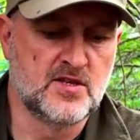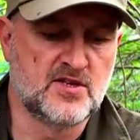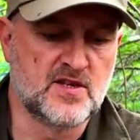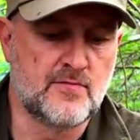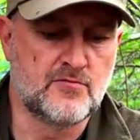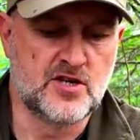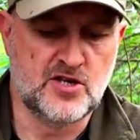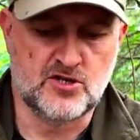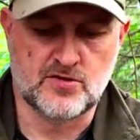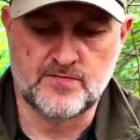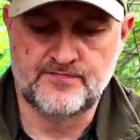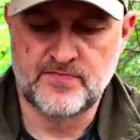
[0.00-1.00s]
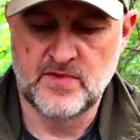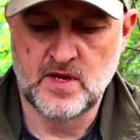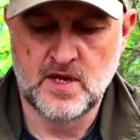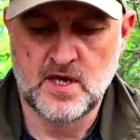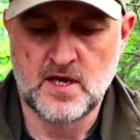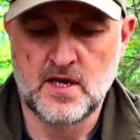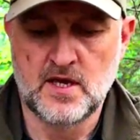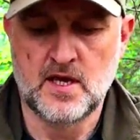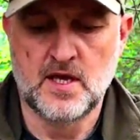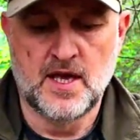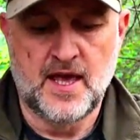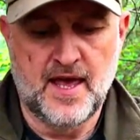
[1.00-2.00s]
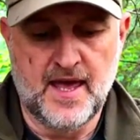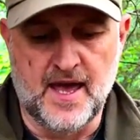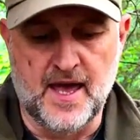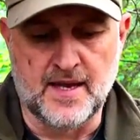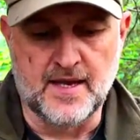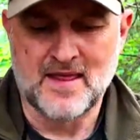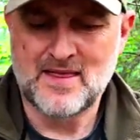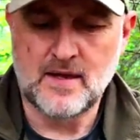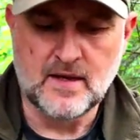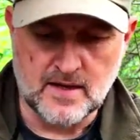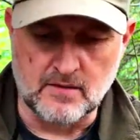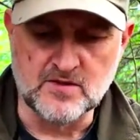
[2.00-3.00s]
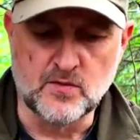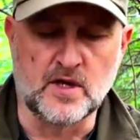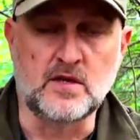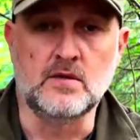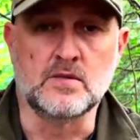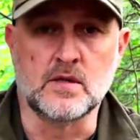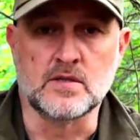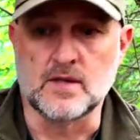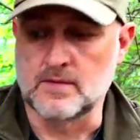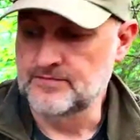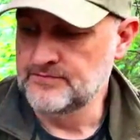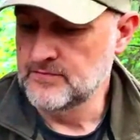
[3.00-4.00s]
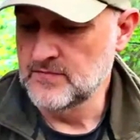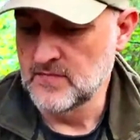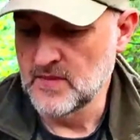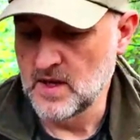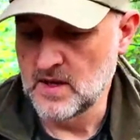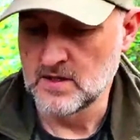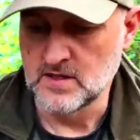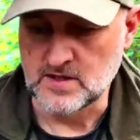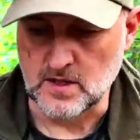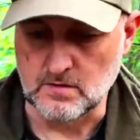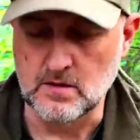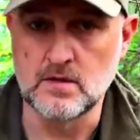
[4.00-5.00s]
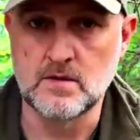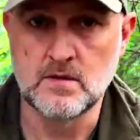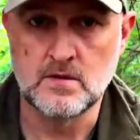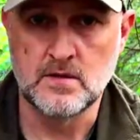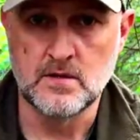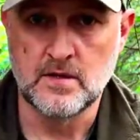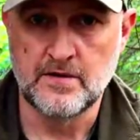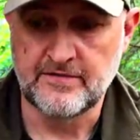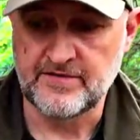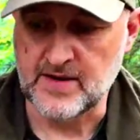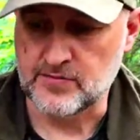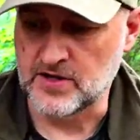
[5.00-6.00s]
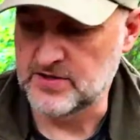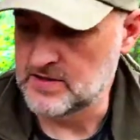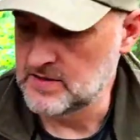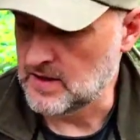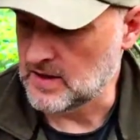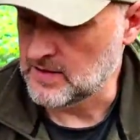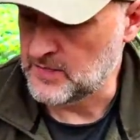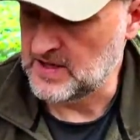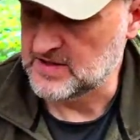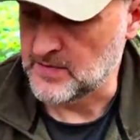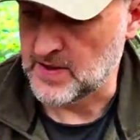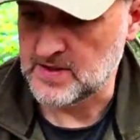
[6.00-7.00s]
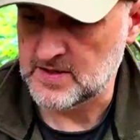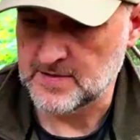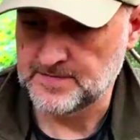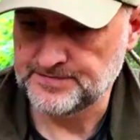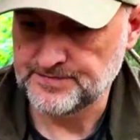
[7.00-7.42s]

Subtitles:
Summer edition. And I think that was the one I used last time. So, flatbreads are the pizza base.